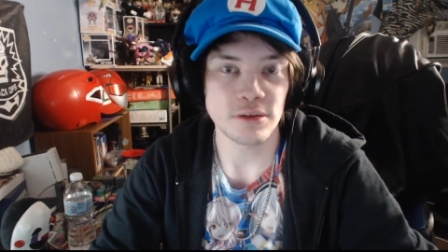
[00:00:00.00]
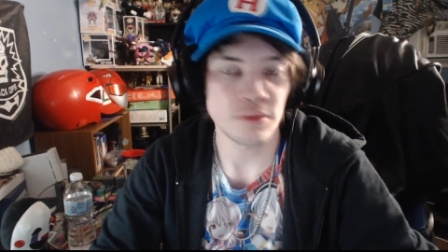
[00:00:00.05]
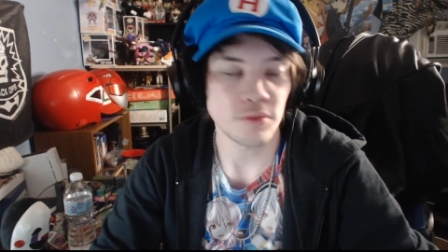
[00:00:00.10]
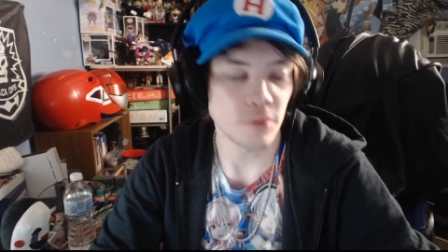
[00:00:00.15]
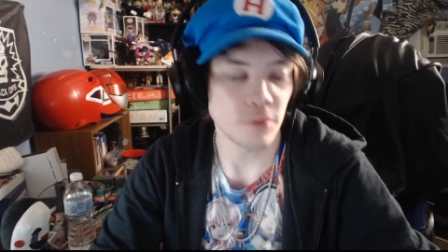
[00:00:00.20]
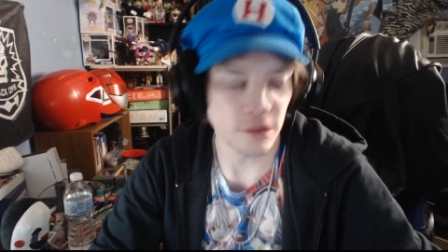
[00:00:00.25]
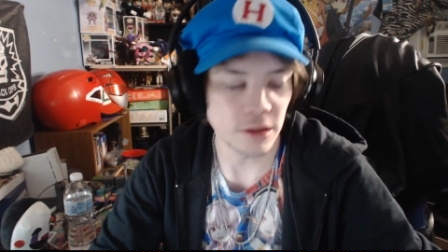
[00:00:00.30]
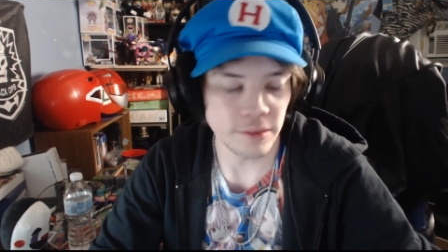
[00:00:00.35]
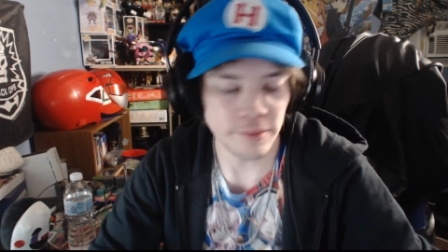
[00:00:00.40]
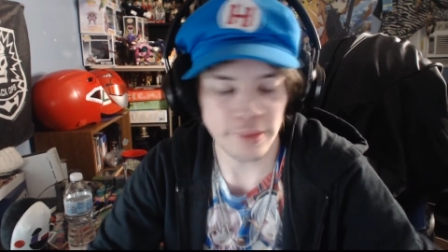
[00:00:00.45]

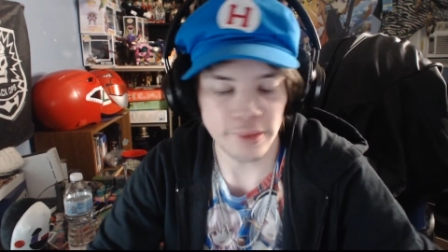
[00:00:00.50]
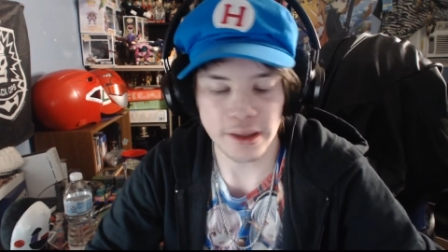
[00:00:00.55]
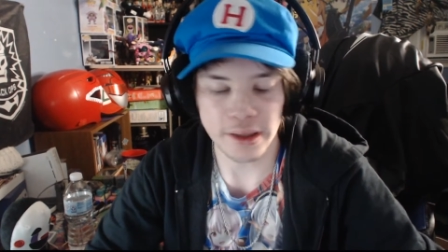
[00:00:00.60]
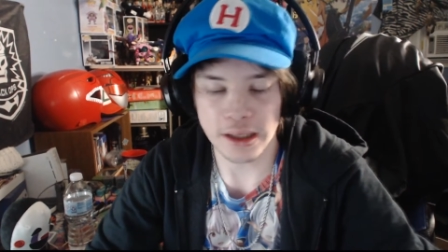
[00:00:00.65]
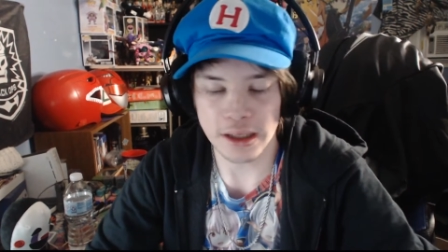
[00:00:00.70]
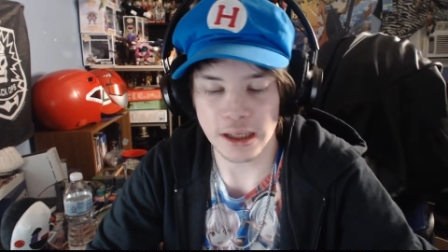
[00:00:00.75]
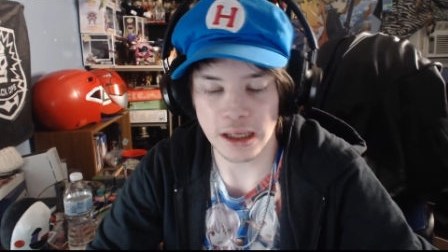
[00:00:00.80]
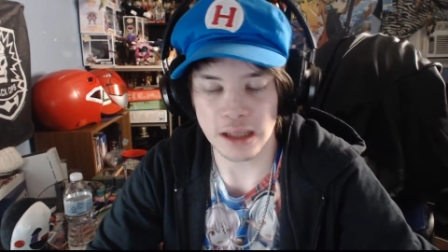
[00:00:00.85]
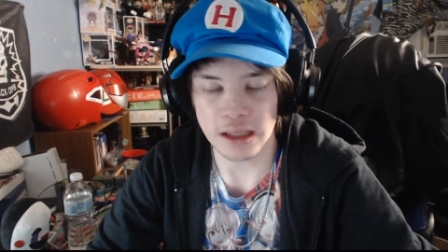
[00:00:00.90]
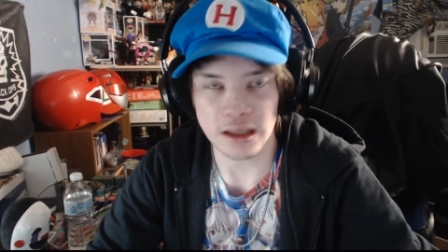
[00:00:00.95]
One
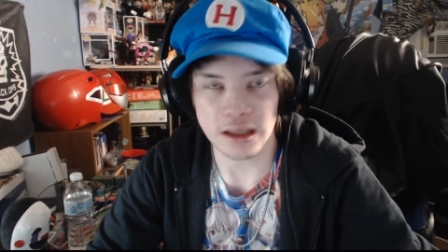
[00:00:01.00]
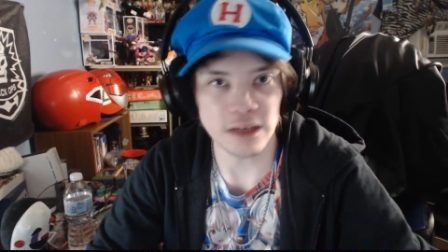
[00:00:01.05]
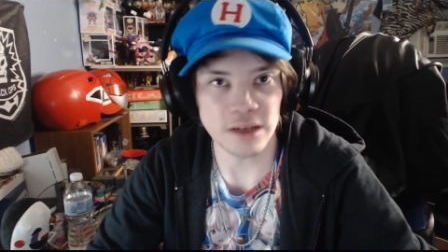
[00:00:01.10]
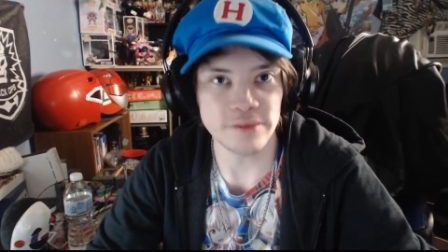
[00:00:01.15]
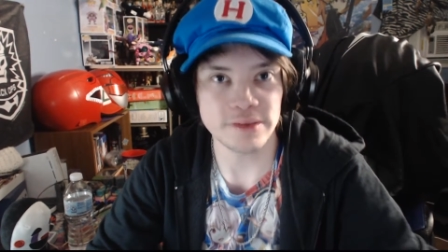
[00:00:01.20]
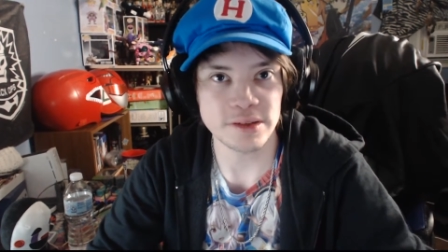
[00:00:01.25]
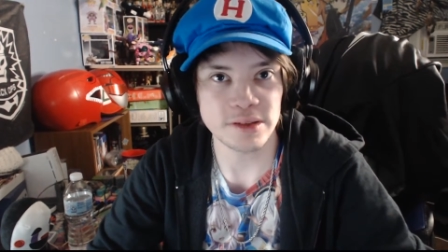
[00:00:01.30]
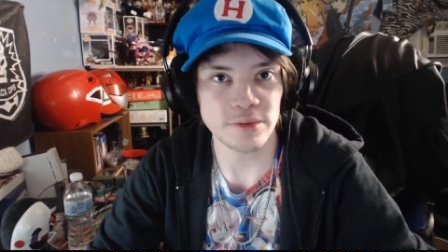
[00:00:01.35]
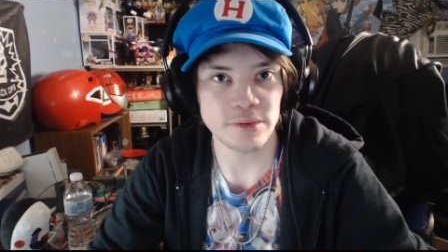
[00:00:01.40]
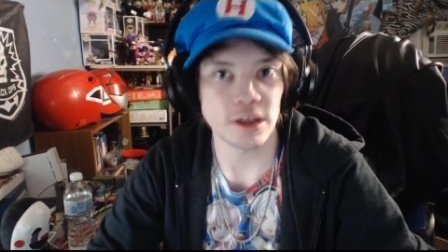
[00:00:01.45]
being, I'd
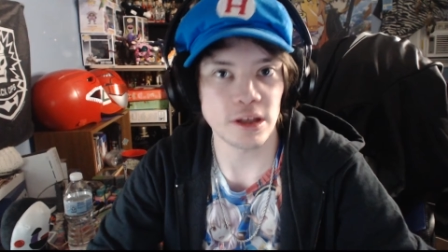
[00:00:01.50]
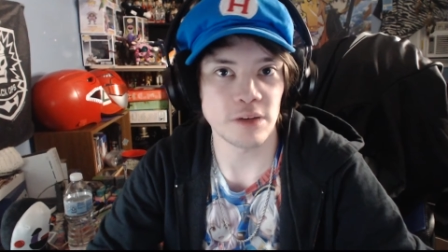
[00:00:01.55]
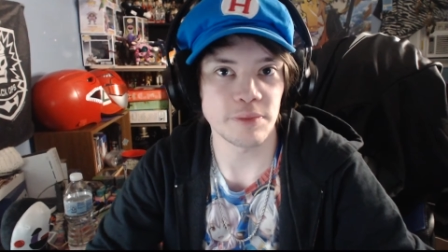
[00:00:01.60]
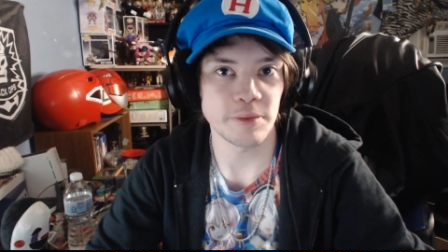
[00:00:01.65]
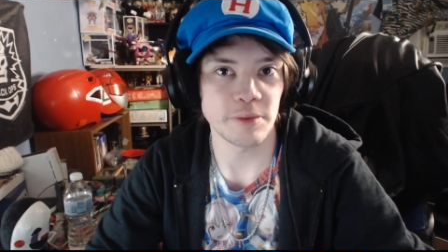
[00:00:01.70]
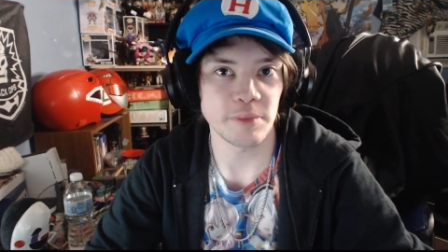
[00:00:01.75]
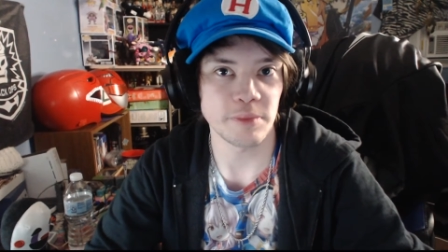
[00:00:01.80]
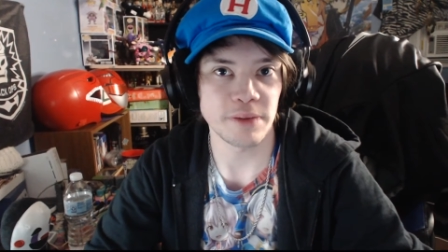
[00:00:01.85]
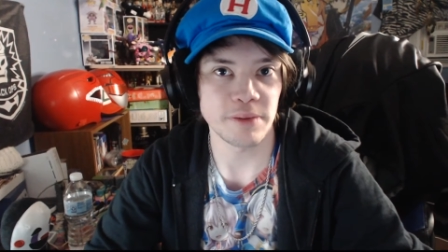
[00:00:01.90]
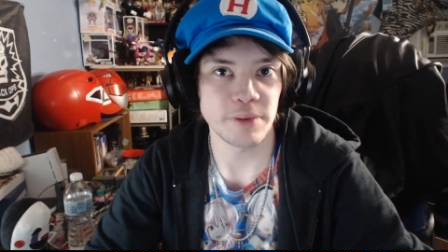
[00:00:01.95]
love to
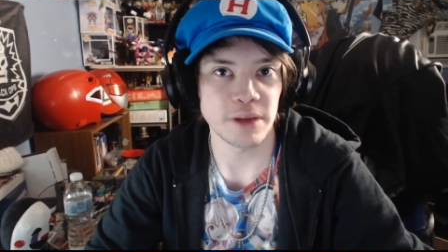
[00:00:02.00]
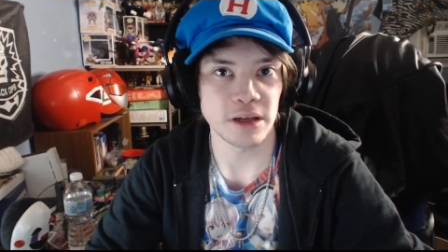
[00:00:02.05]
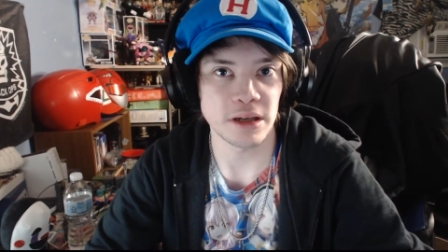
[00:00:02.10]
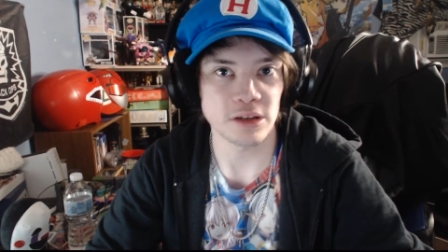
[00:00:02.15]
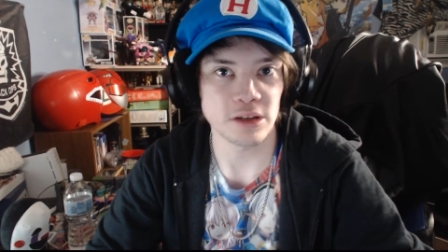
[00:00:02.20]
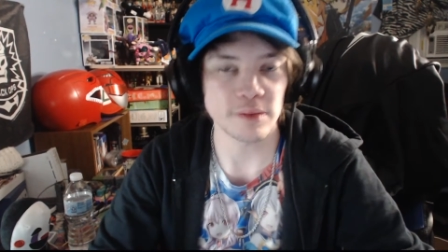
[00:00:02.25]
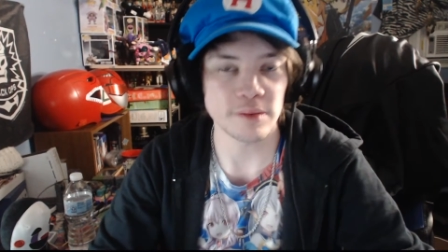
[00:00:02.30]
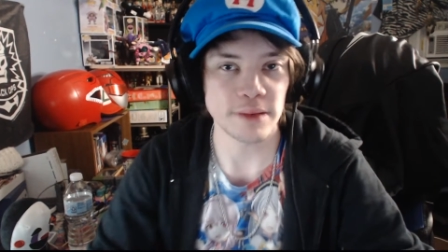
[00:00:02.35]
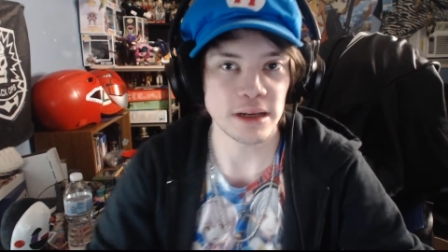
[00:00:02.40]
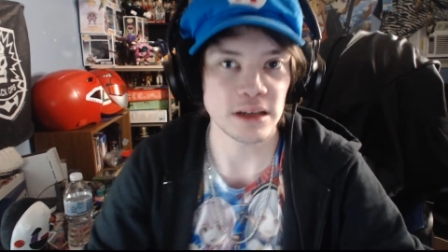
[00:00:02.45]
reopen my
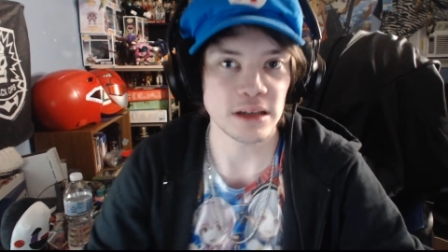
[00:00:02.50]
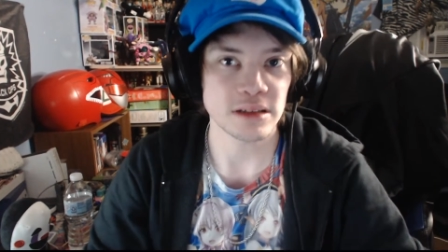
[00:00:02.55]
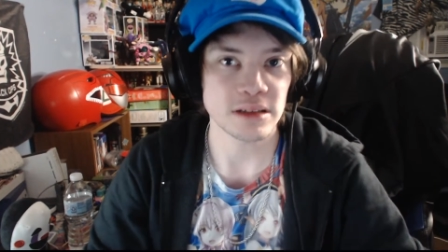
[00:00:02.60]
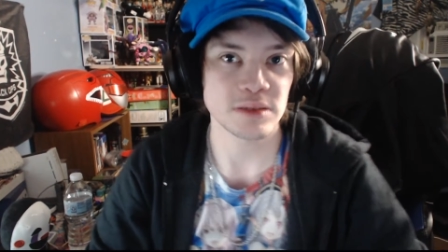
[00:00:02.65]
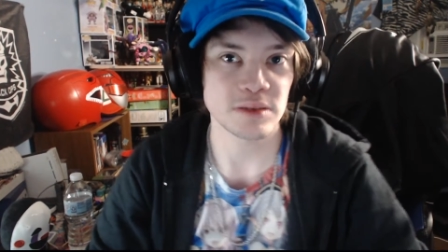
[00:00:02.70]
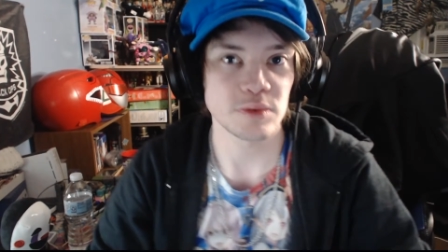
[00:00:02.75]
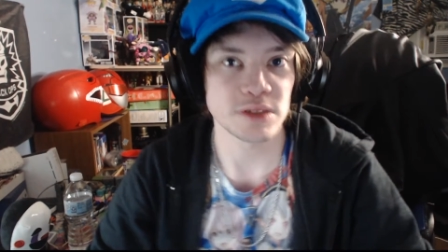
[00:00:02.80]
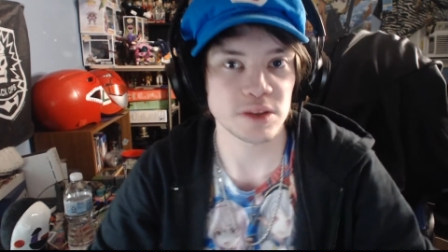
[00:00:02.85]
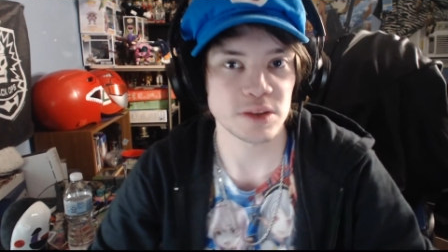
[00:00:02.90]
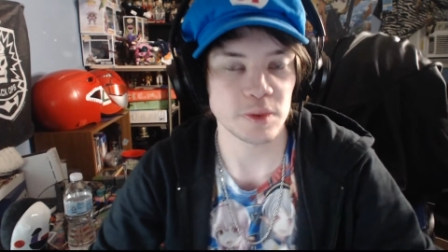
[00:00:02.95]
PO
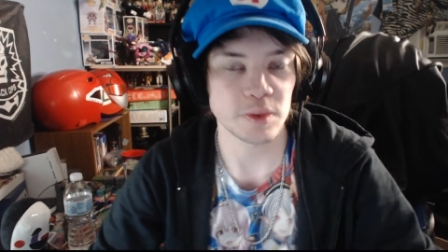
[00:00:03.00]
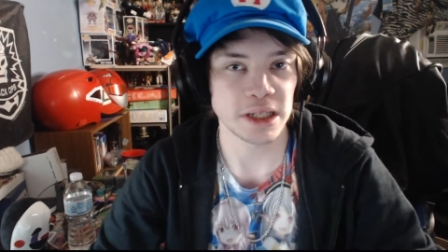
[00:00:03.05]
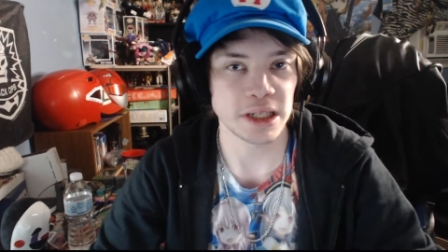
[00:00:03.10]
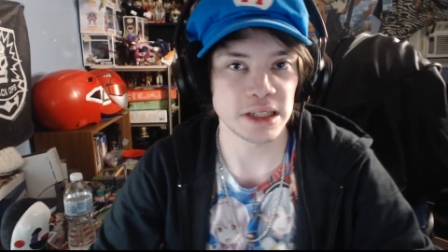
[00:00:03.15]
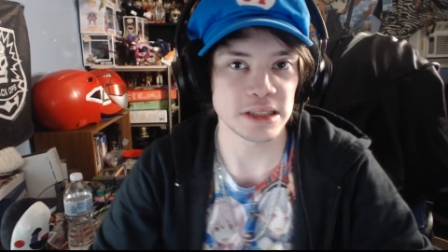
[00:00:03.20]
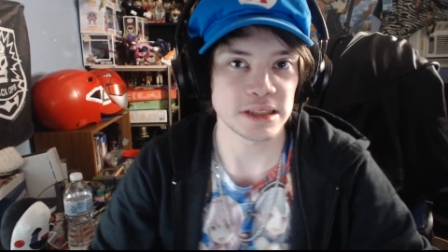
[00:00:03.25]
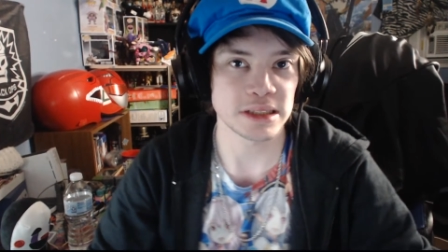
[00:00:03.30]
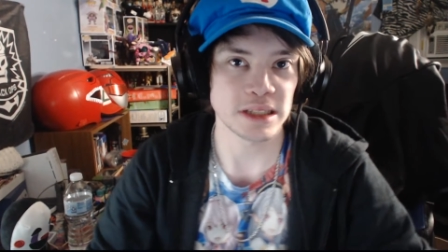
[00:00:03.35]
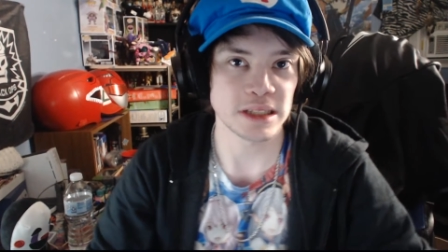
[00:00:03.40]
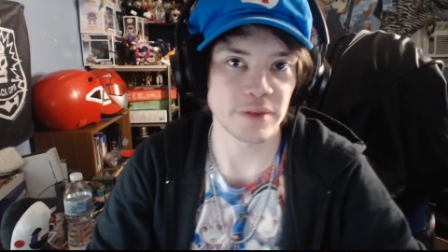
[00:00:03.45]
box once we
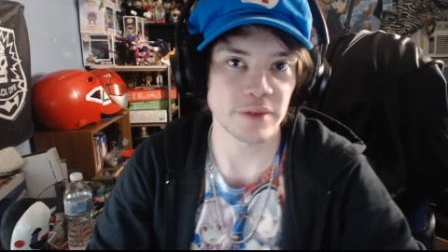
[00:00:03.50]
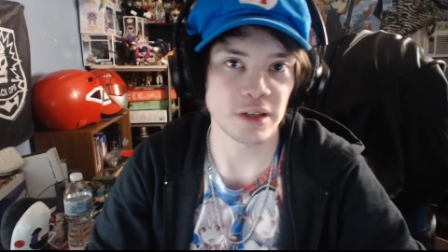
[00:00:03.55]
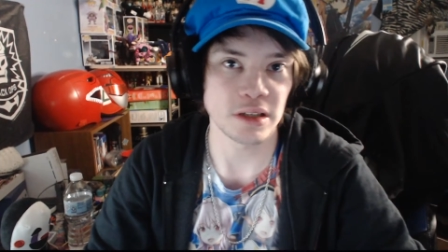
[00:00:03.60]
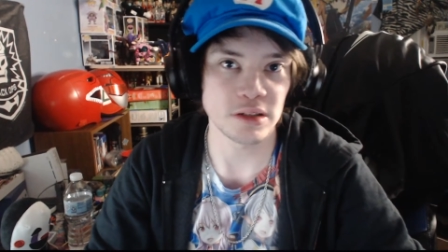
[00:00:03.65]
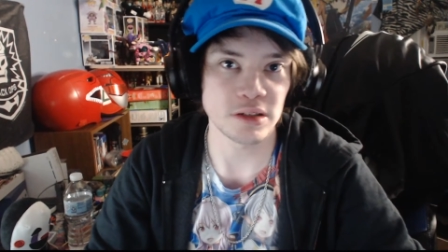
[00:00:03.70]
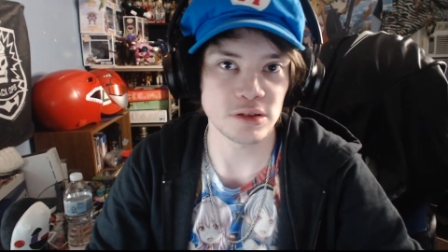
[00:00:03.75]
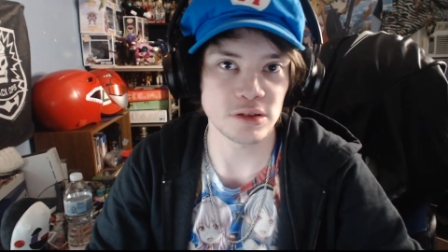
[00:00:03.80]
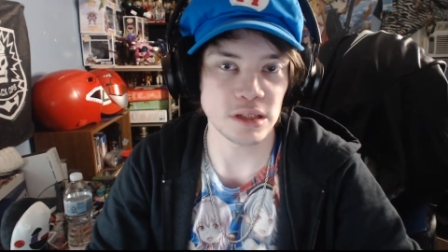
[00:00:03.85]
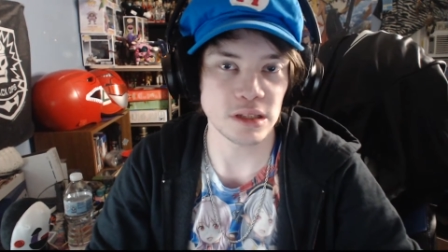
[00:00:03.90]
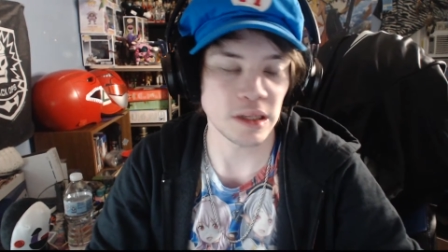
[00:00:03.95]
hit
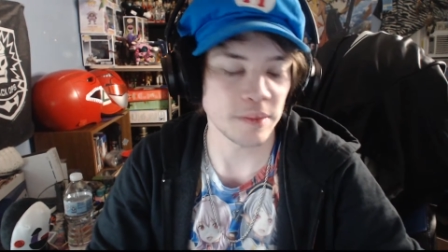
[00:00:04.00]
700.